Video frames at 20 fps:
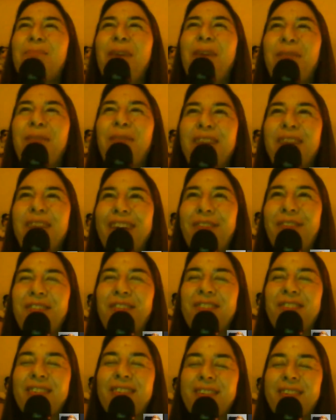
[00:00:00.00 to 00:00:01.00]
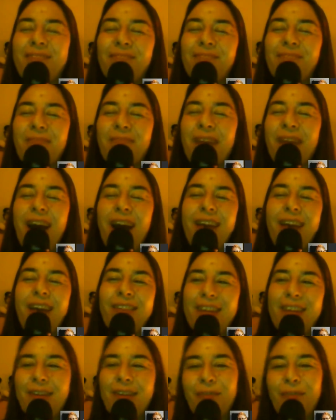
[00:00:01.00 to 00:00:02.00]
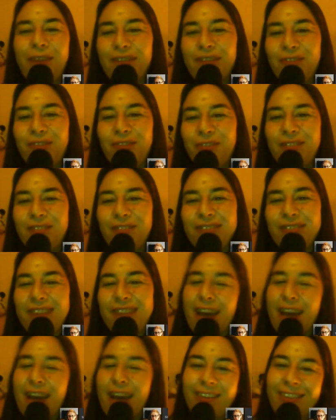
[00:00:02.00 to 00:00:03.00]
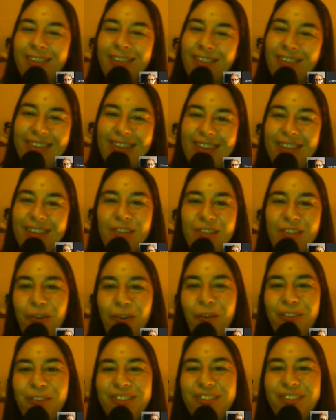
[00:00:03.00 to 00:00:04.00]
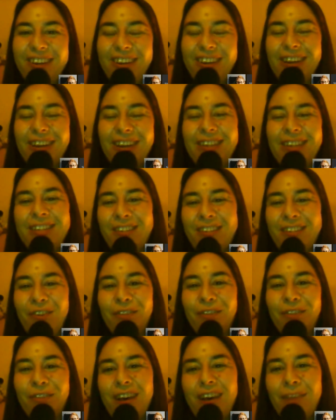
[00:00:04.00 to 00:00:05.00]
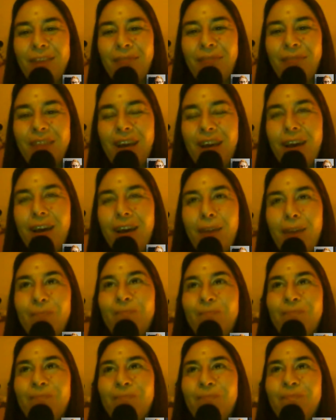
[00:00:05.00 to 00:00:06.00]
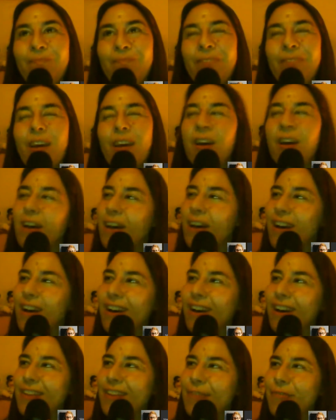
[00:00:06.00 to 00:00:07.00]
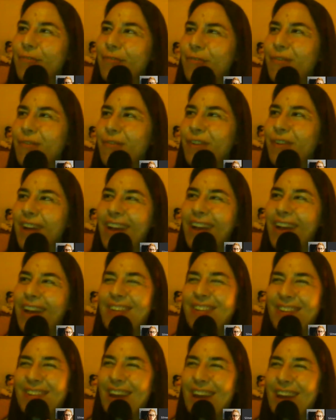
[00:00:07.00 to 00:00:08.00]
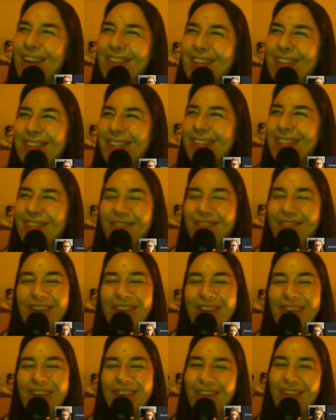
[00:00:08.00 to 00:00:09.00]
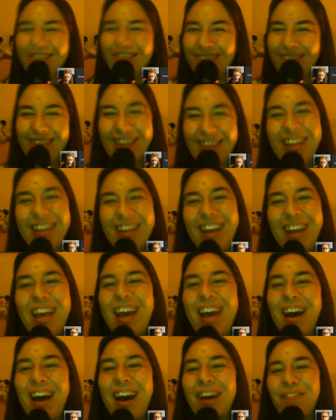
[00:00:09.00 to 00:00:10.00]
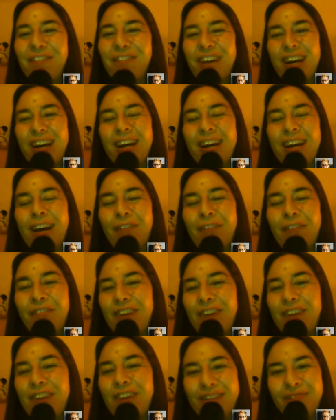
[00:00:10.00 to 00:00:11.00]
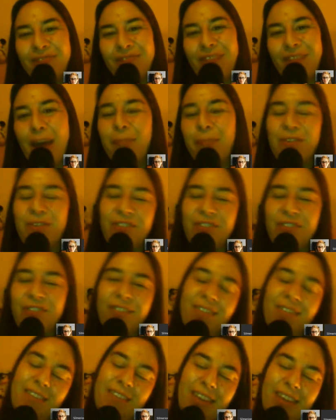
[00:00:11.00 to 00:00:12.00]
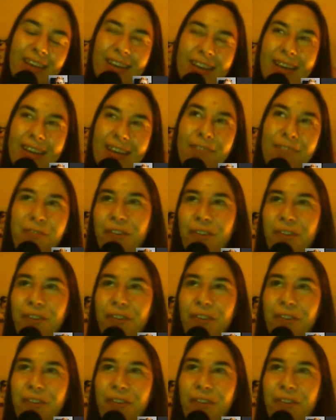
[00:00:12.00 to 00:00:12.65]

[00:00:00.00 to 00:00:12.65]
when I was, I think, around 10 years old, and I saw the Wu HS video of episode 4,